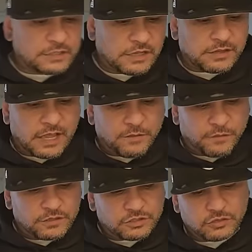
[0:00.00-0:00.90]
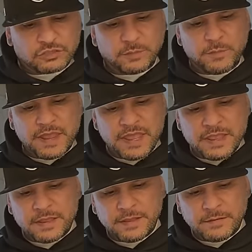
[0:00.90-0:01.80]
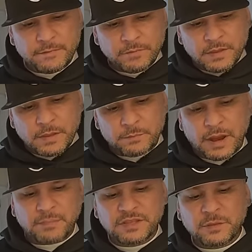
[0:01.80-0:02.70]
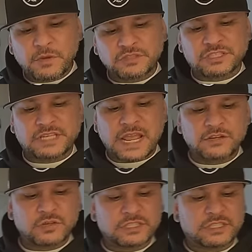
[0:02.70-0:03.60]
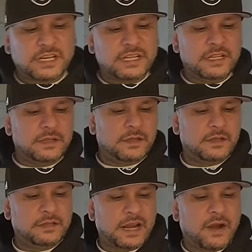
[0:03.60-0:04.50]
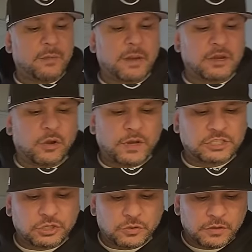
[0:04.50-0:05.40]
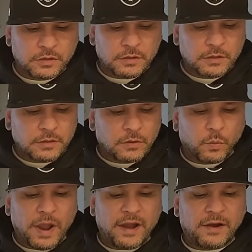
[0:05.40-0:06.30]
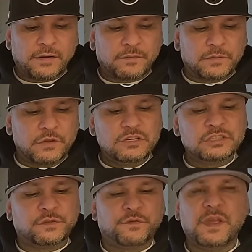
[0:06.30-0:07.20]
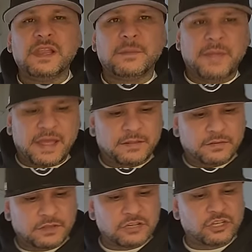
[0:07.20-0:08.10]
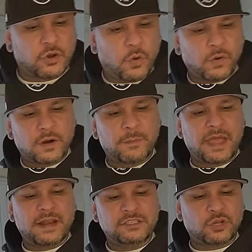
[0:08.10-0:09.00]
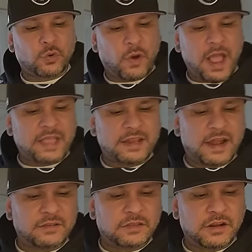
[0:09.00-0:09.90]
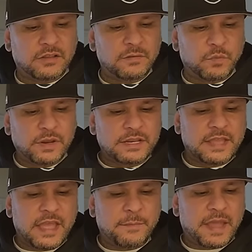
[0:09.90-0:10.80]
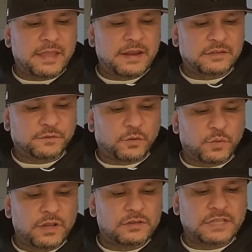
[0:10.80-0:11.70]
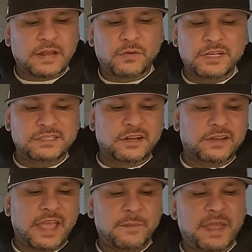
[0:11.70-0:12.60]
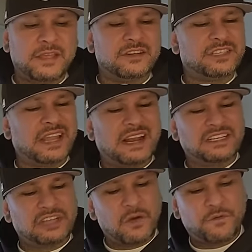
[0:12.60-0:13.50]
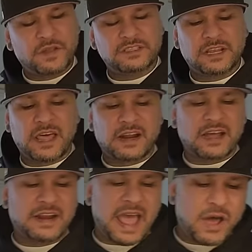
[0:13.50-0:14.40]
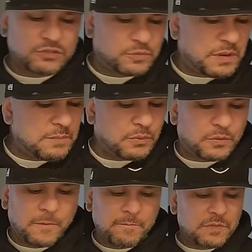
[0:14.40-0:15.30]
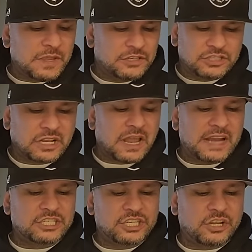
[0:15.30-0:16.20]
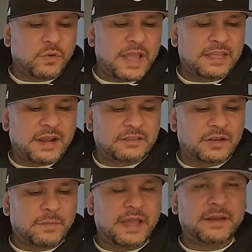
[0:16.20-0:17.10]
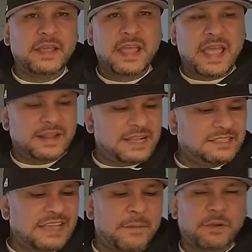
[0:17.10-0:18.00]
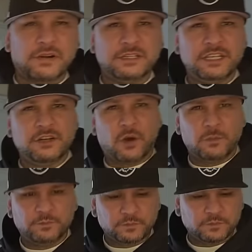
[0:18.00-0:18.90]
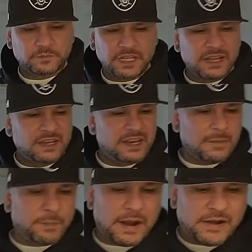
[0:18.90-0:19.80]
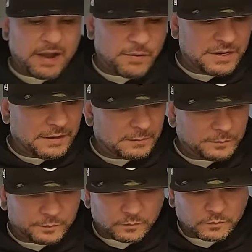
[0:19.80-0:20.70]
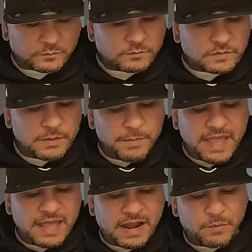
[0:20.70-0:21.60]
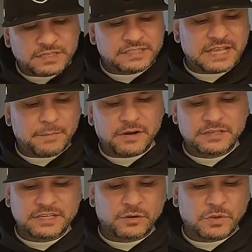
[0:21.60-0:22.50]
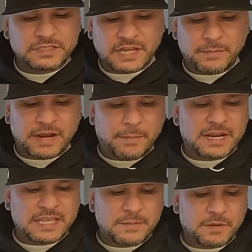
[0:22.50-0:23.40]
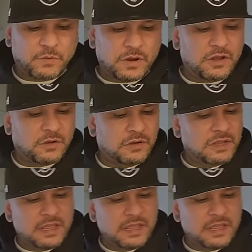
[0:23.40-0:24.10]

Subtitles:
Southern California. So to me, probably the most dangerous city that I remember going to, where you just feel it, man. There's an aura, man. It's cracking out there. They're really gangbanging. It's for real. It's not only is there gangbanging, there's a lot of dope fiends, a lot of unhoused people, just a lot of shit cracking out there, man. And that's San Bernardino, Inland Empire area. Man, I went to San Bernardino one time, and I'm going to keep it real.